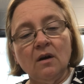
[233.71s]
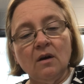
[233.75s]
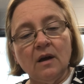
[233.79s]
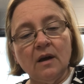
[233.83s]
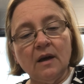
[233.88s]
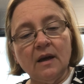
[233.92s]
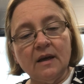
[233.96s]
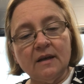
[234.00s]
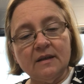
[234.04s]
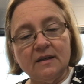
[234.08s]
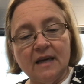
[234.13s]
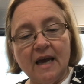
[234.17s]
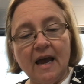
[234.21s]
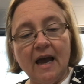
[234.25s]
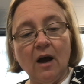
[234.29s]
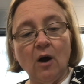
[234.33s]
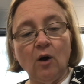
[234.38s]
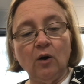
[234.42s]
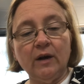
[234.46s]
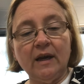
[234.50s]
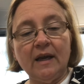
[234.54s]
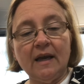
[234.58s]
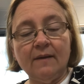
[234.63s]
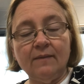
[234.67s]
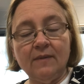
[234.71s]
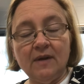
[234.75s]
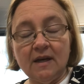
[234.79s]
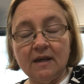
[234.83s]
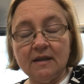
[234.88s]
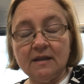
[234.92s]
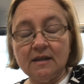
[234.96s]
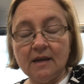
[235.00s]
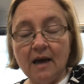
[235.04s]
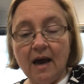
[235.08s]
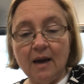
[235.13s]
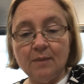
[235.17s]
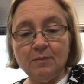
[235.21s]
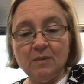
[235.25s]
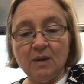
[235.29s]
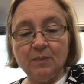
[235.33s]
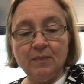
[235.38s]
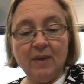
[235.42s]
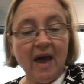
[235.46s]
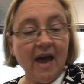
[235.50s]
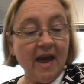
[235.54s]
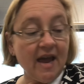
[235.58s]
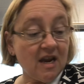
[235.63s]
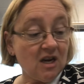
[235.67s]
it down in the assignment
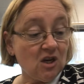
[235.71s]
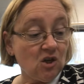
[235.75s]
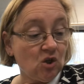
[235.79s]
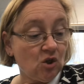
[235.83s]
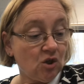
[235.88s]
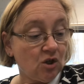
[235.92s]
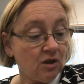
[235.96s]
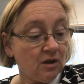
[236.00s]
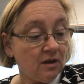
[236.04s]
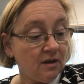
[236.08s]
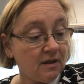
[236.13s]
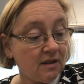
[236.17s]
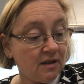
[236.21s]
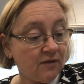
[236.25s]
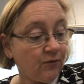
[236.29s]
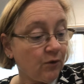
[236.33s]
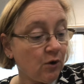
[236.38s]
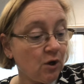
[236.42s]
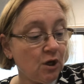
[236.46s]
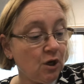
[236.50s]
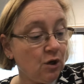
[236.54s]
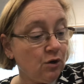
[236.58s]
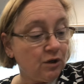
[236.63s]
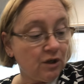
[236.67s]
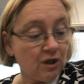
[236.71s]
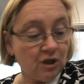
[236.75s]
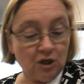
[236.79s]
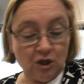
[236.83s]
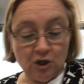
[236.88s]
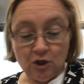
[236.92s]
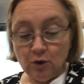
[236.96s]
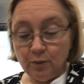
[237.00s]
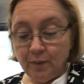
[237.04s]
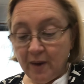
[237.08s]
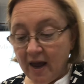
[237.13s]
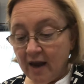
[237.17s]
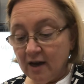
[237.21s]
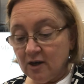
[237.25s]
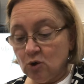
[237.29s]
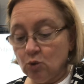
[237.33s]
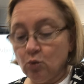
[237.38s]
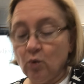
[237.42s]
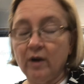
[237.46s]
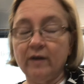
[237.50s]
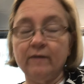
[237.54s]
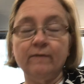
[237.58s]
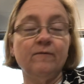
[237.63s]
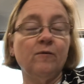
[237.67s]
pages for you to do page
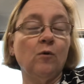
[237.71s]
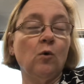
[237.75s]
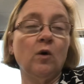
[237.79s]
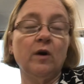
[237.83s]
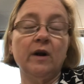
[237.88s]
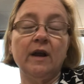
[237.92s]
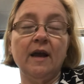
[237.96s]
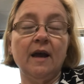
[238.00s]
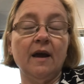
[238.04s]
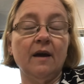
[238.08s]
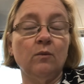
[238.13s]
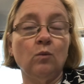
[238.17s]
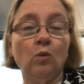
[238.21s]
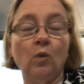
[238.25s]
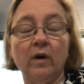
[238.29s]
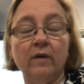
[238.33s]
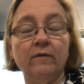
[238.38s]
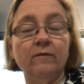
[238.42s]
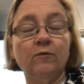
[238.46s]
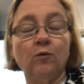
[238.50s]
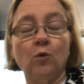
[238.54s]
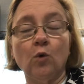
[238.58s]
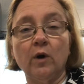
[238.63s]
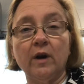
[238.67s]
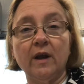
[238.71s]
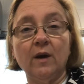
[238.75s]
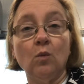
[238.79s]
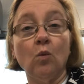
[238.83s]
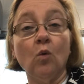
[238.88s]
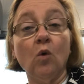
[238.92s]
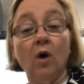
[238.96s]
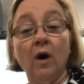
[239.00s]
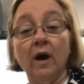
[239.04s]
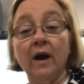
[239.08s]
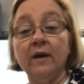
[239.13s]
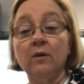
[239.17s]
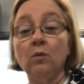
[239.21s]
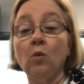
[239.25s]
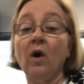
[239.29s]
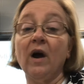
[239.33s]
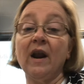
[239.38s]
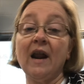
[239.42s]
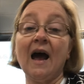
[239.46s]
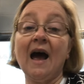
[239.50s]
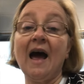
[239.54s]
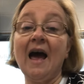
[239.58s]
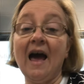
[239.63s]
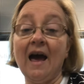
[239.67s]
140 and 141. What
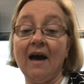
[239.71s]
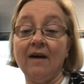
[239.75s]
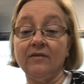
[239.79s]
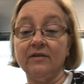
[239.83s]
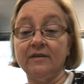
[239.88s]
I have